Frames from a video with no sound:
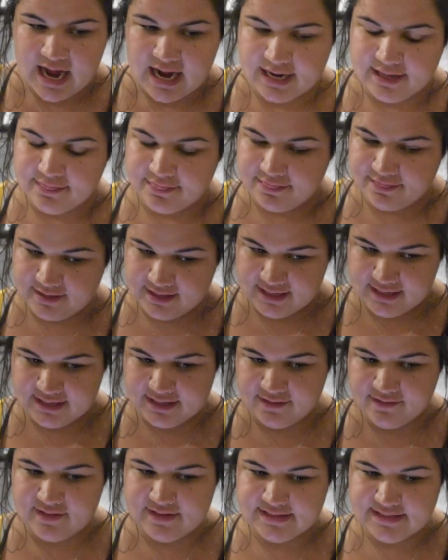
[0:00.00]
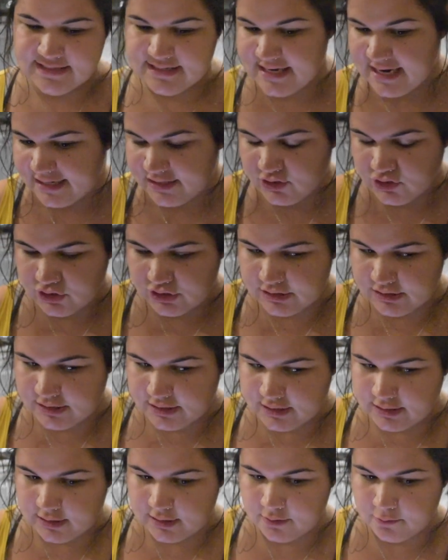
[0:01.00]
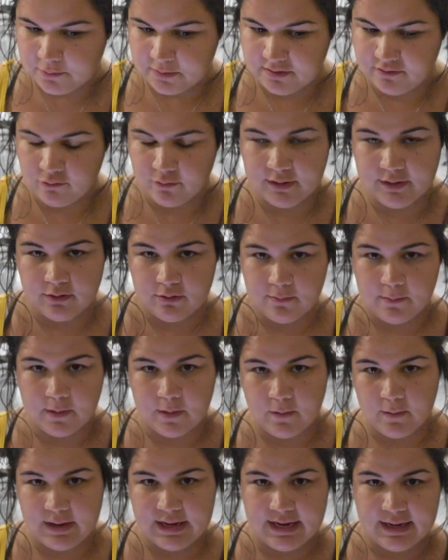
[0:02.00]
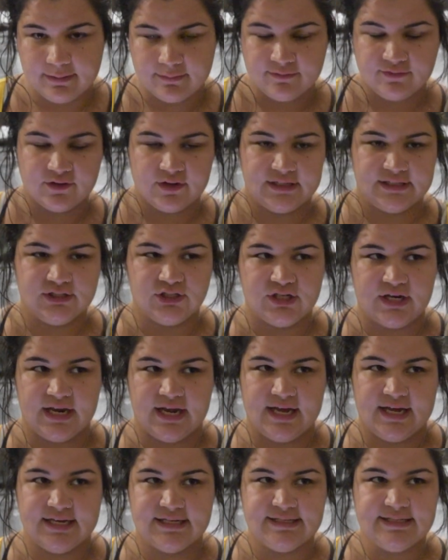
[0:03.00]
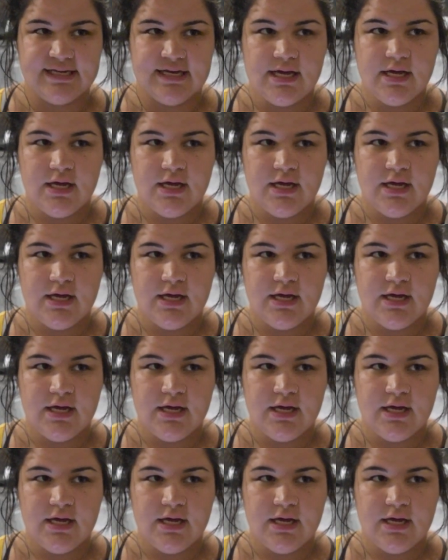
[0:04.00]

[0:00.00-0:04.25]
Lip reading: I think this next year, whenever we go to Moab for EJS,